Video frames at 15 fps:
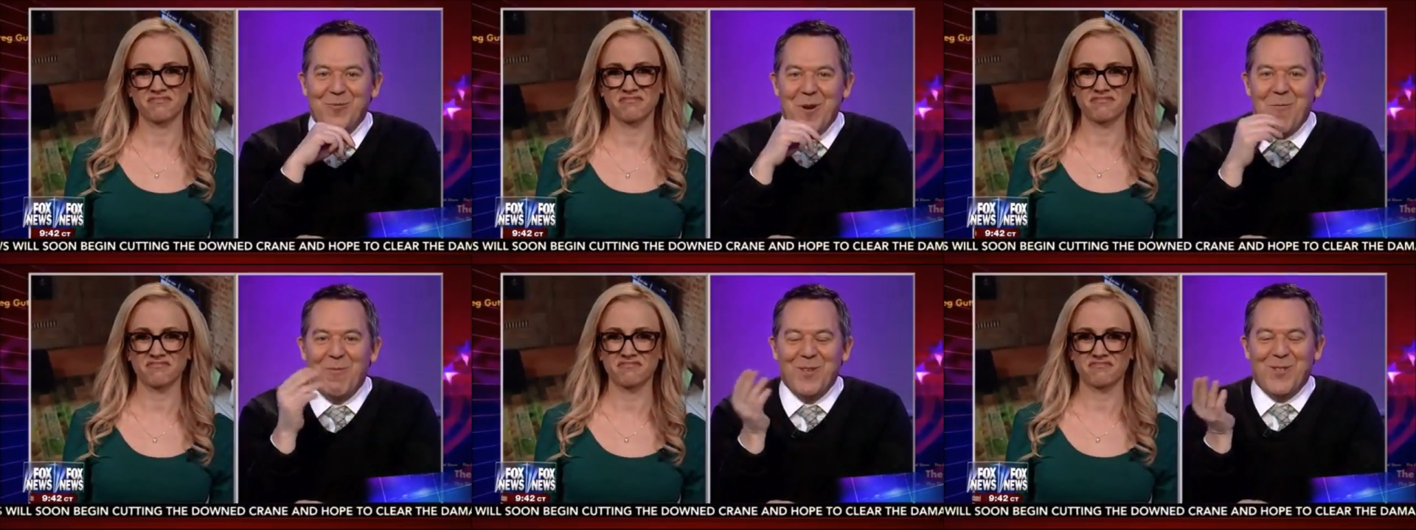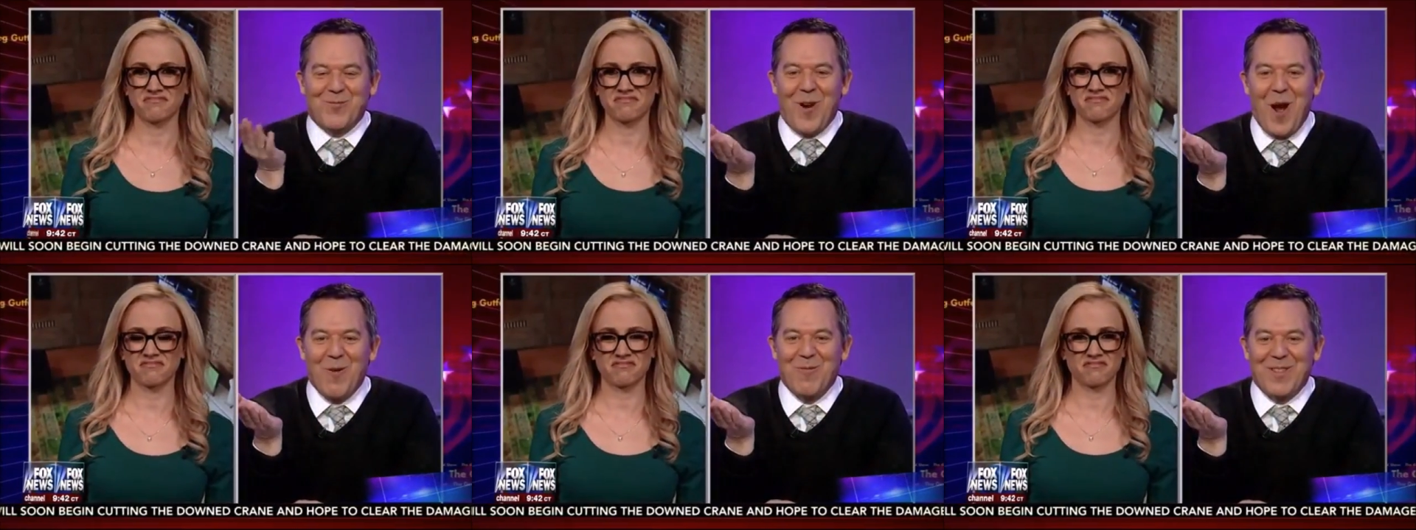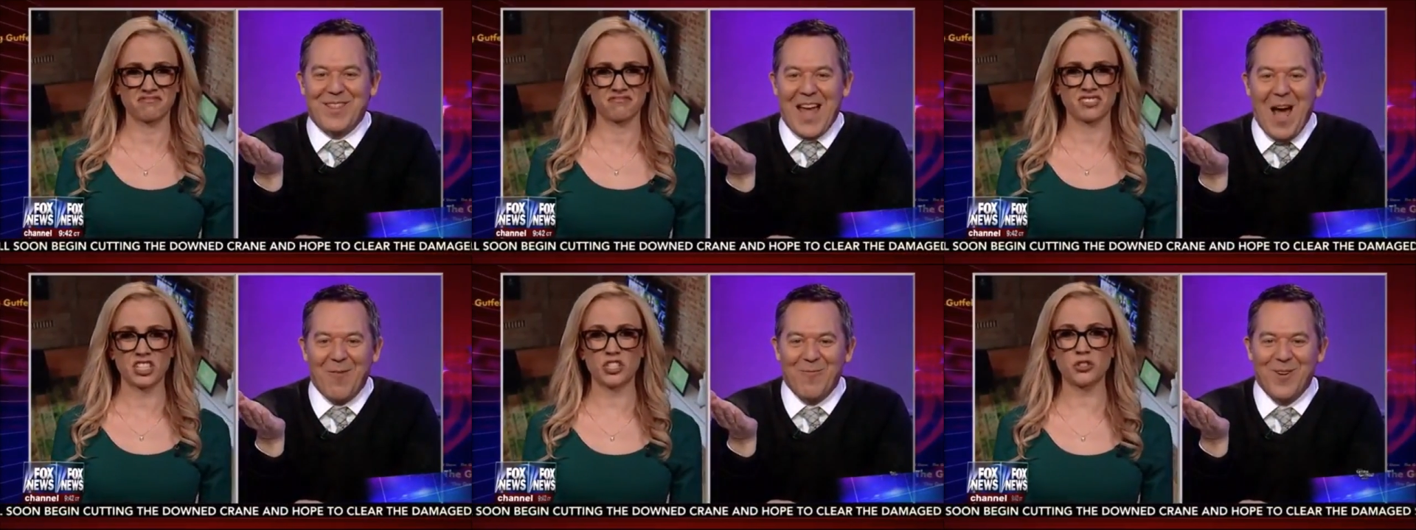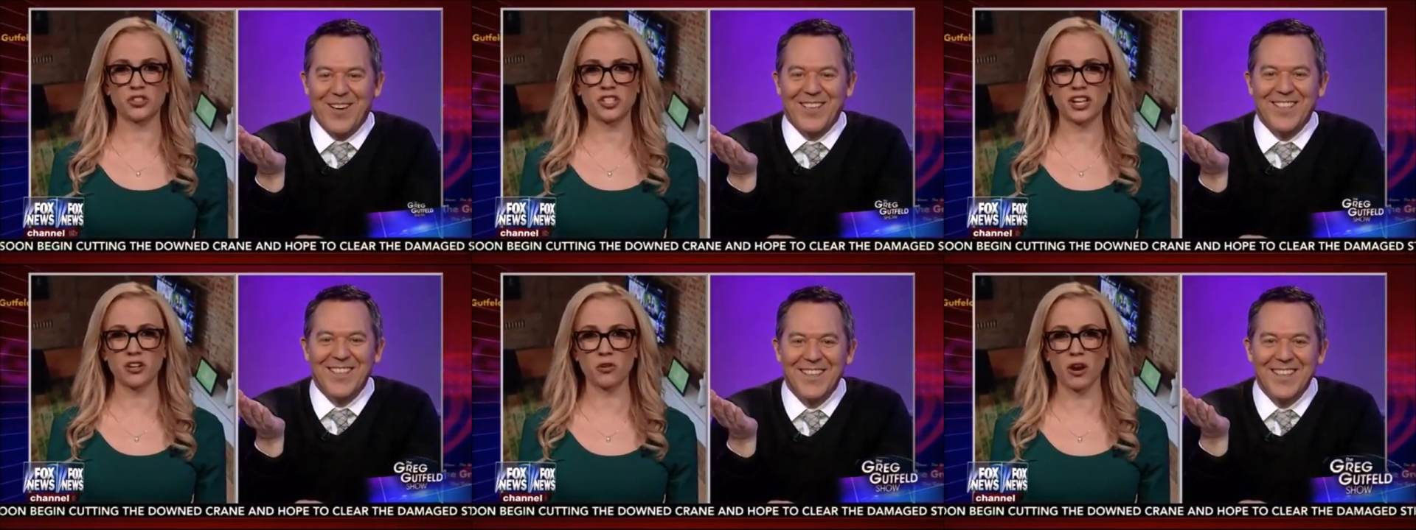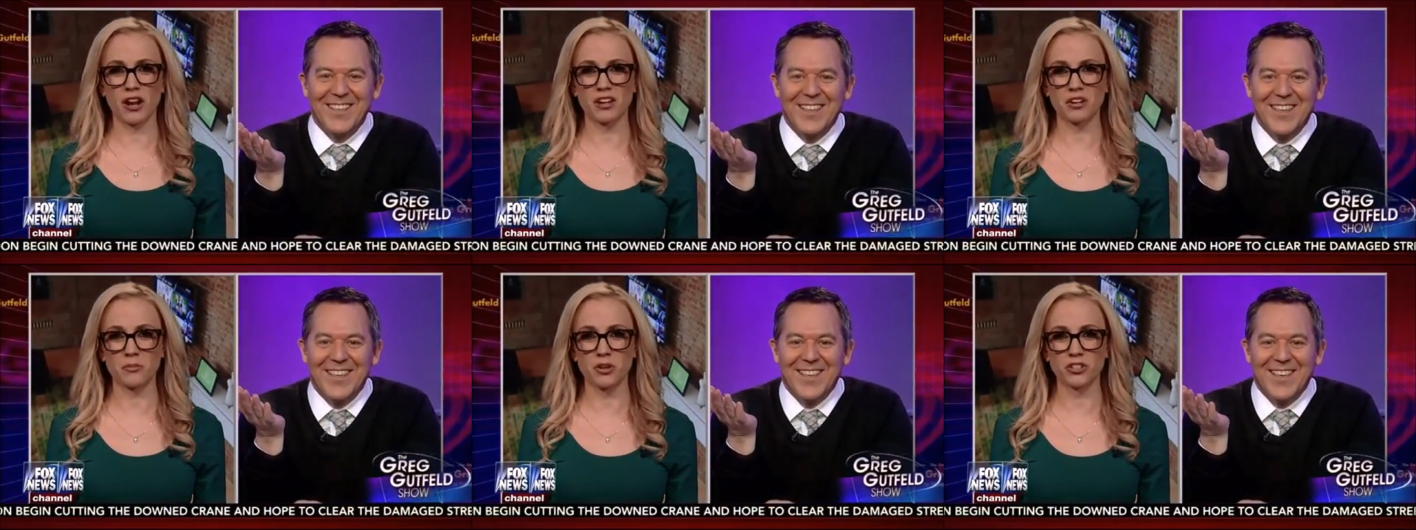Speaker 1: What was wrong with that one? You say
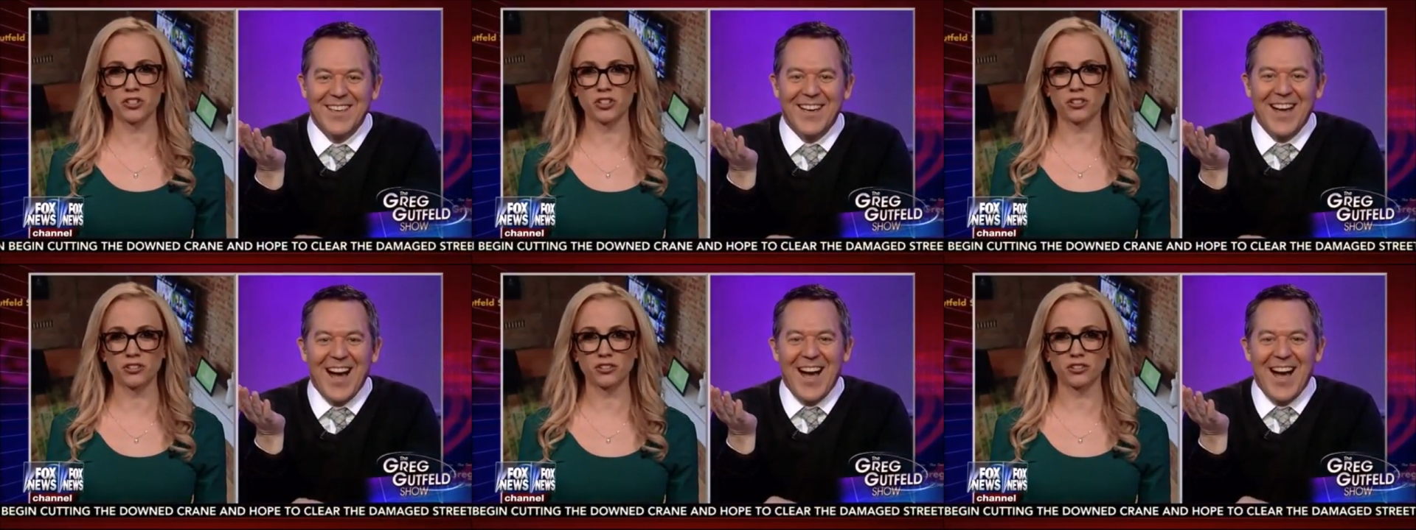
Speaker 2: great commercial?